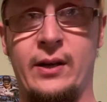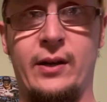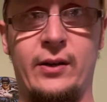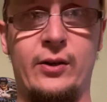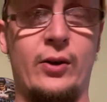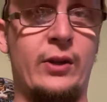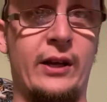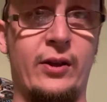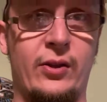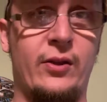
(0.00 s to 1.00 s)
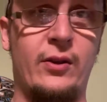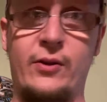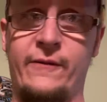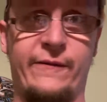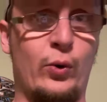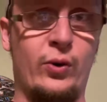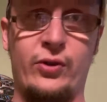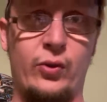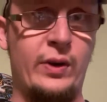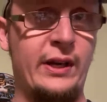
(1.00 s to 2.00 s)
like 4,
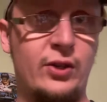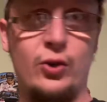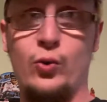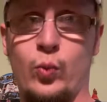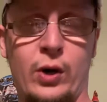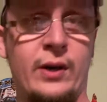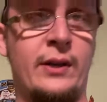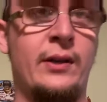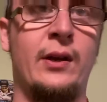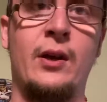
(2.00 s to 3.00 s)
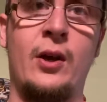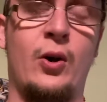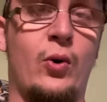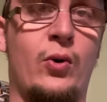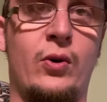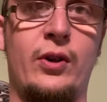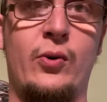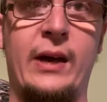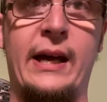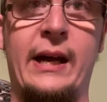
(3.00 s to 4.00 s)
3, 2, 1, or you
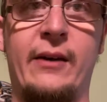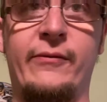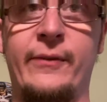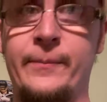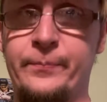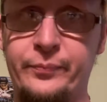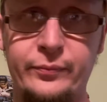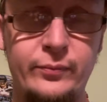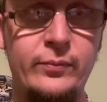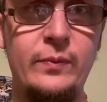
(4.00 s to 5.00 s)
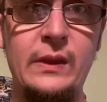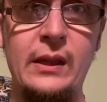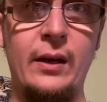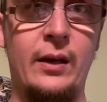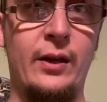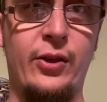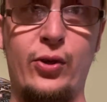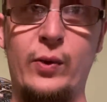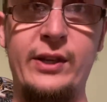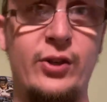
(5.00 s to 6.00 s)
have
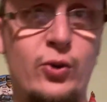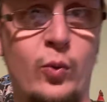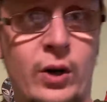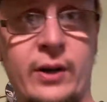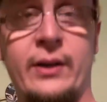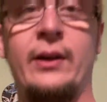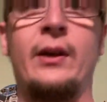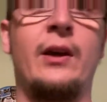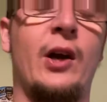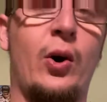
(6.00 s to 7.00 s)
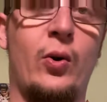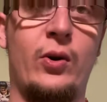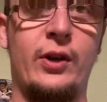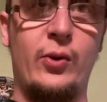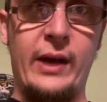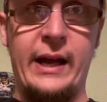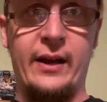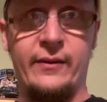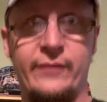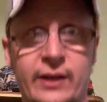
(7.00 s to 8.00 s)
3, 2, 1, or you
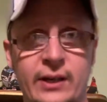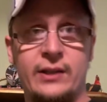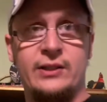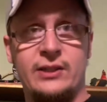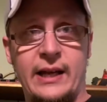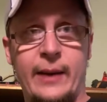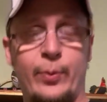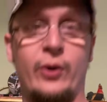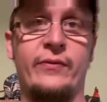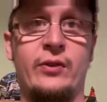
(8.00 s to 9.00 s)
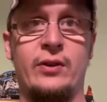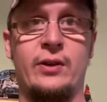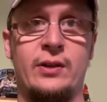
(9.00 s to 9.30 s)
have slap over,